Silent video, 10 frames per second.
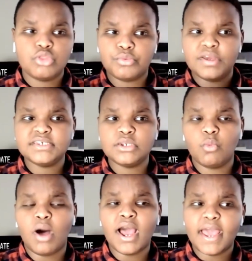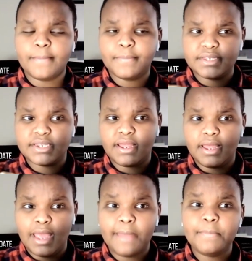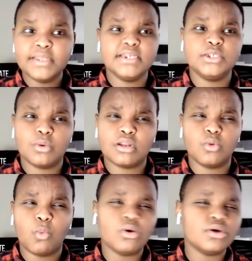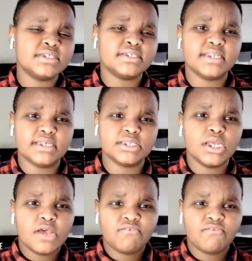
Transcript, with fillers: The reason why Edmonton Edmonton is one of the worst cities